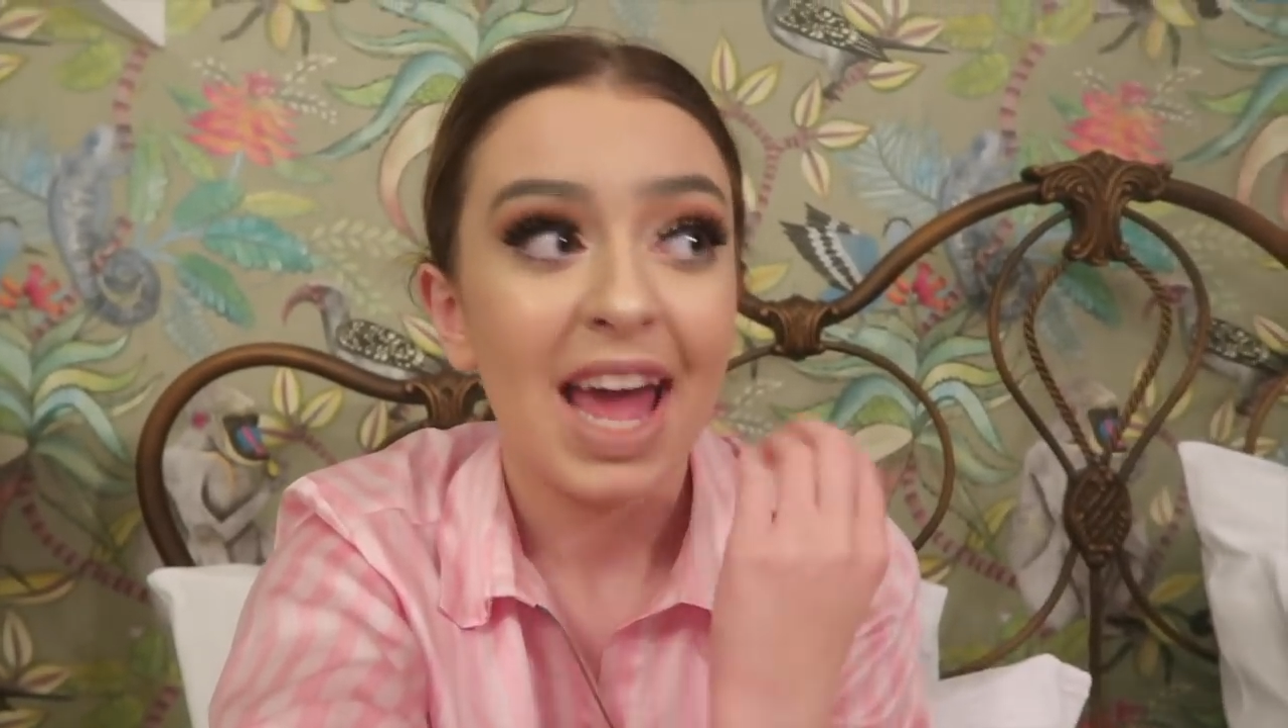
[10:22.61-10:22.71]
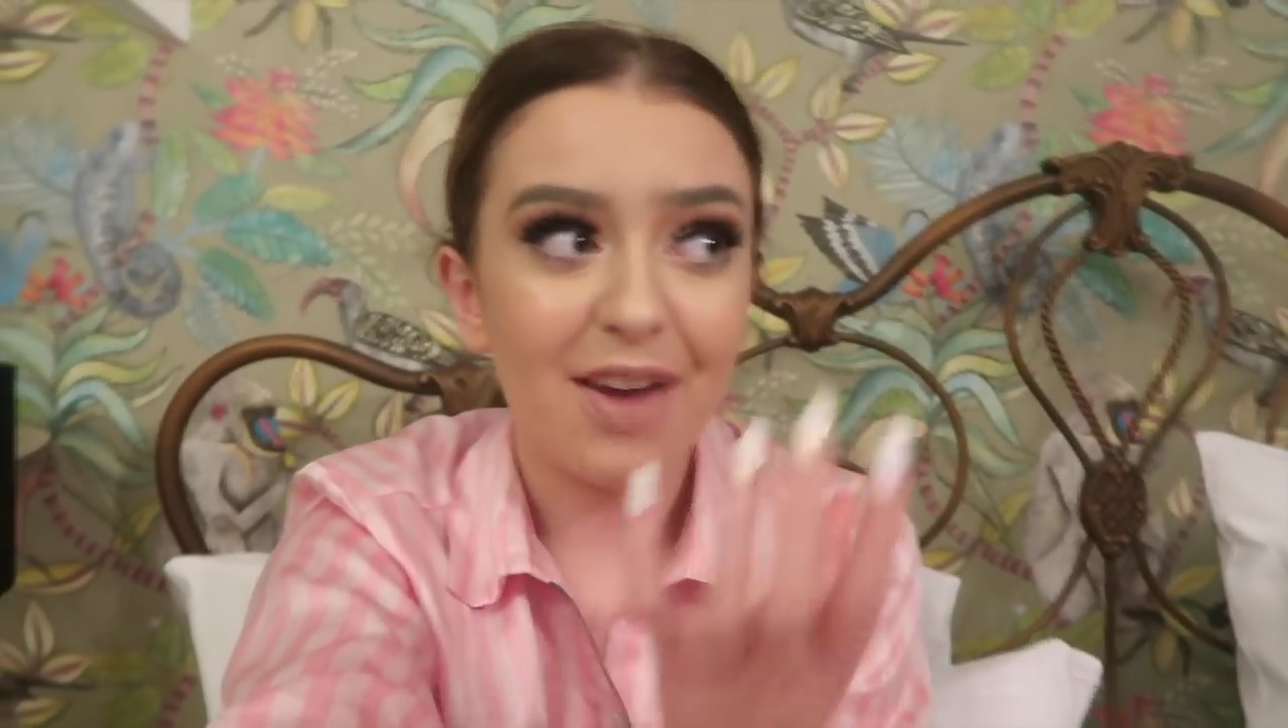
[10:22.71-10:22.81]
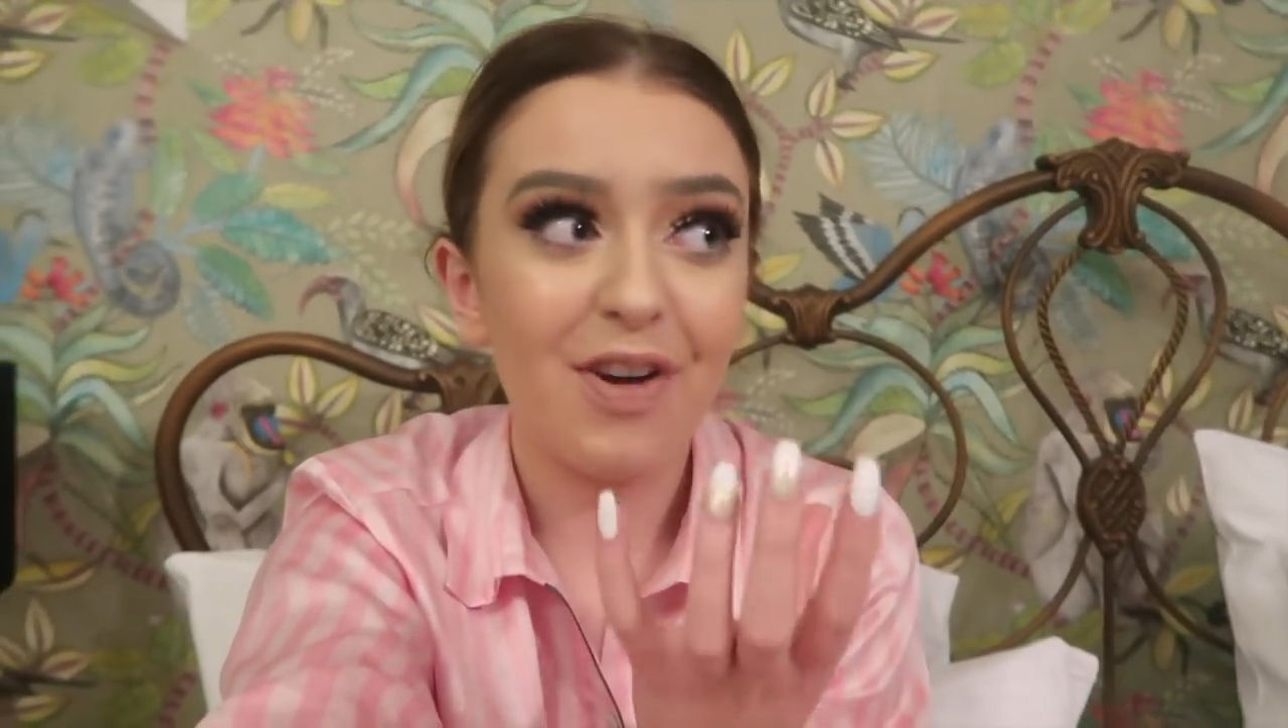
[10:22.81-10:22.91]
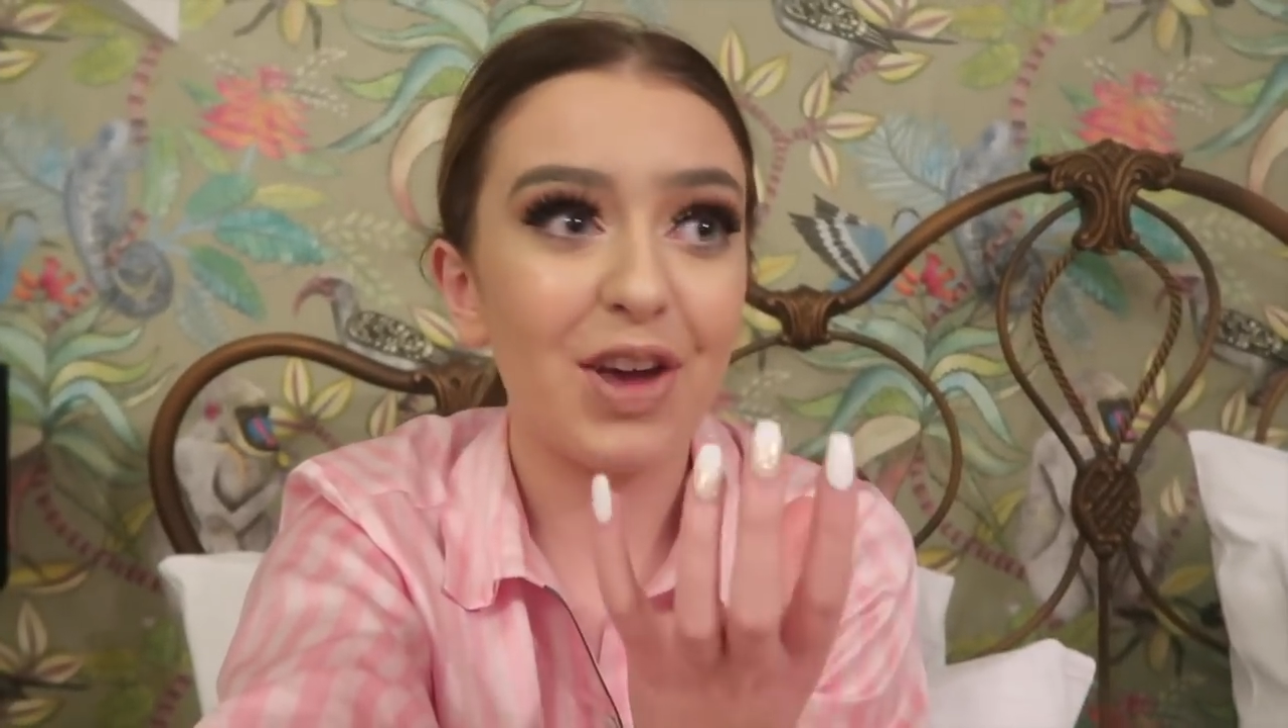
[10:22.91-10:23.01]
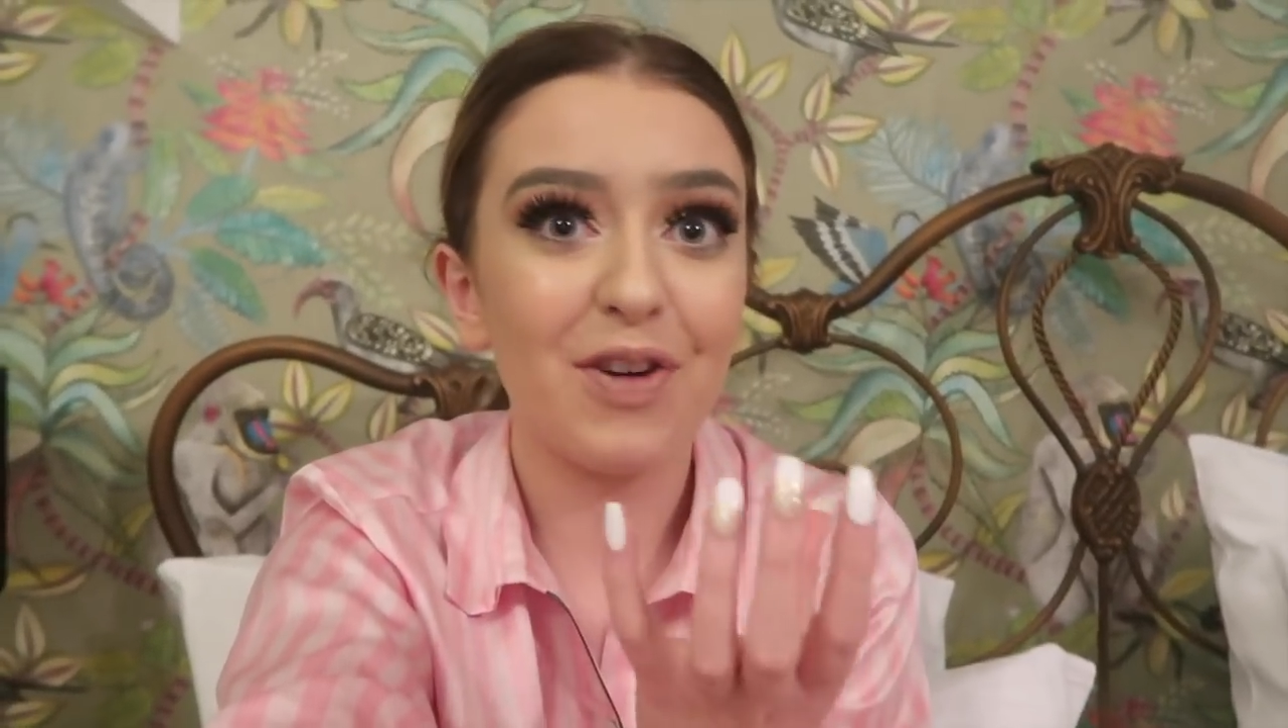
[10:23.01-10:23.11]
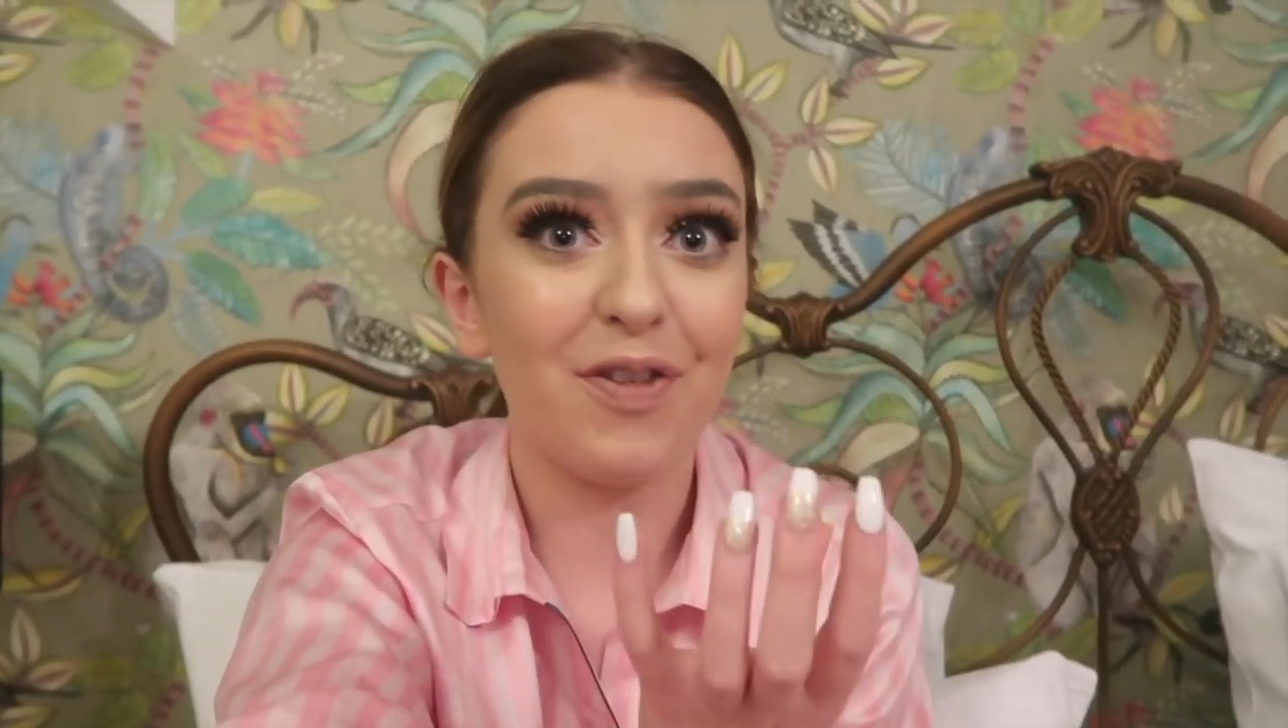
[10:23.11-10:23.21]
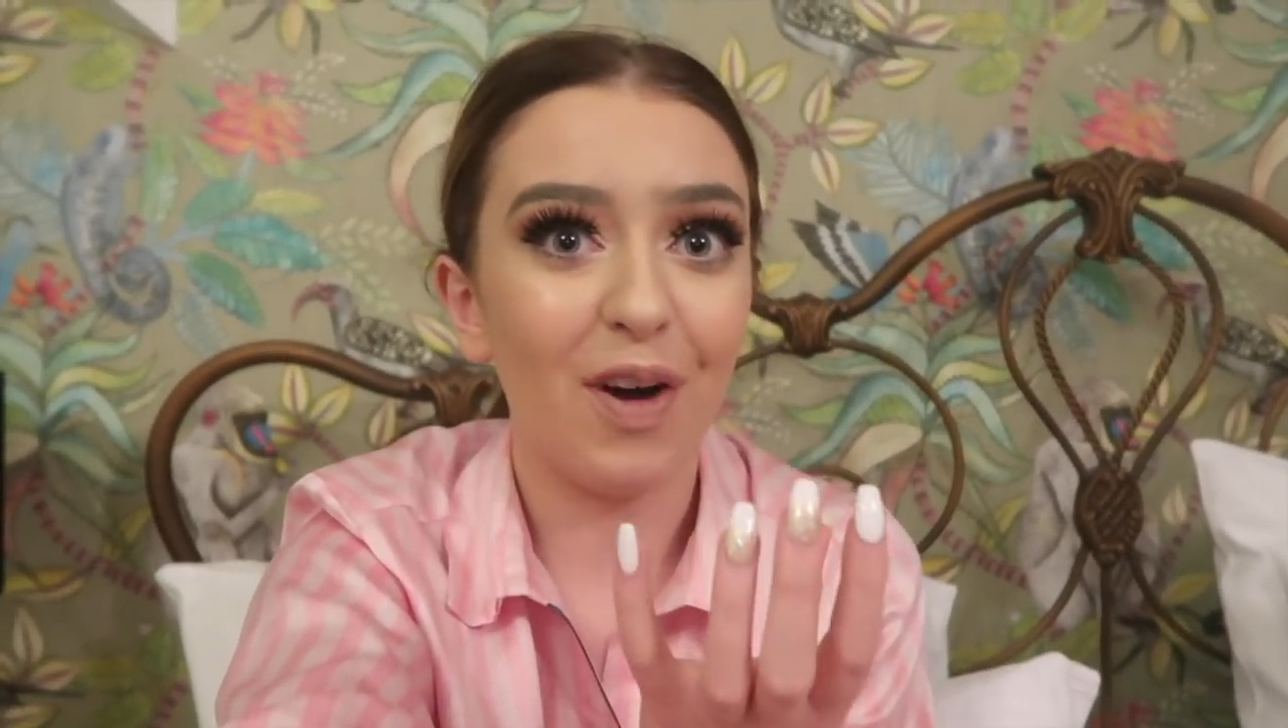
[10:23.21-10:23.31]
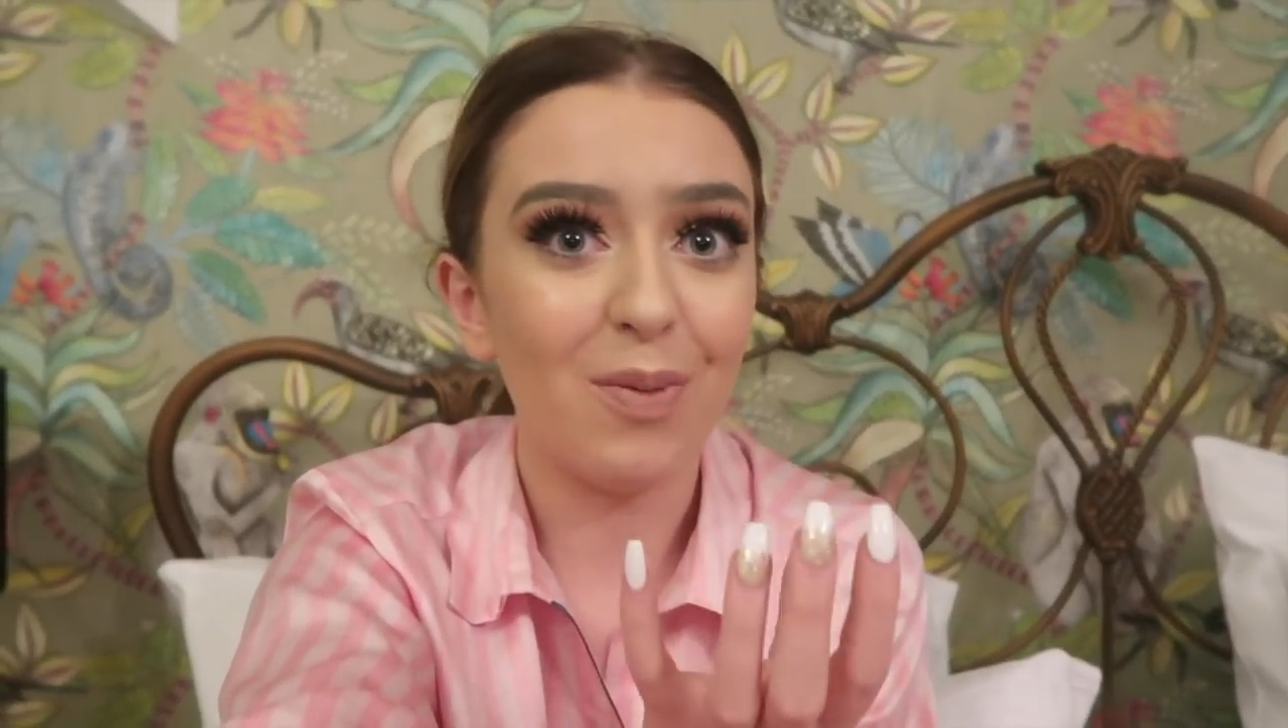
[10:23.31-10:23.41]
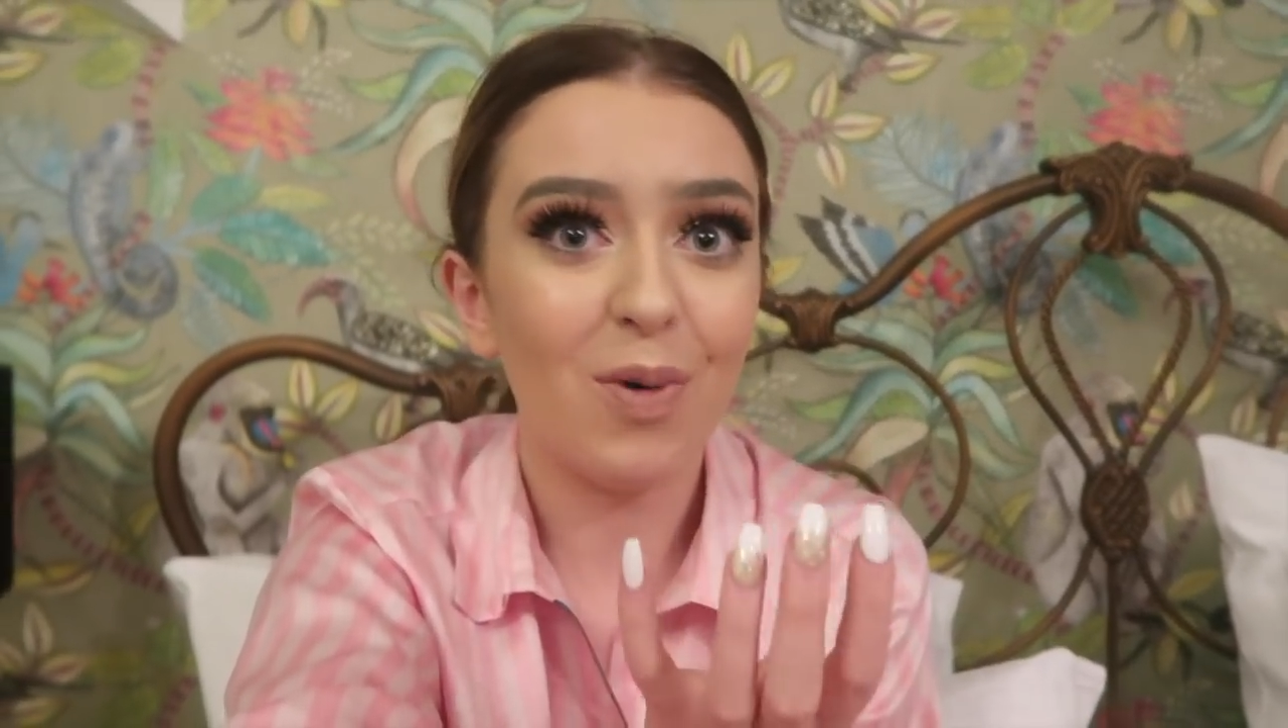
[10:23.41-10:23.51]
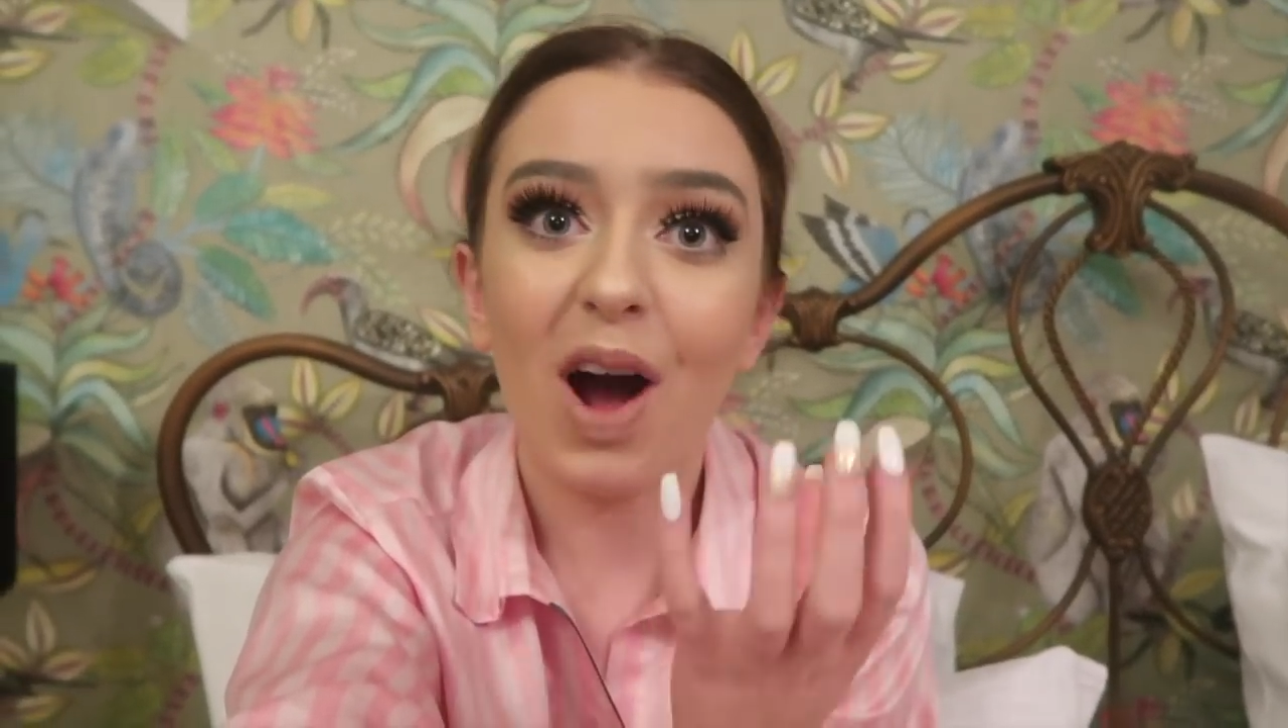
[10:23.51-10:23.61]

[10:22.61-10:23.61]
if I can find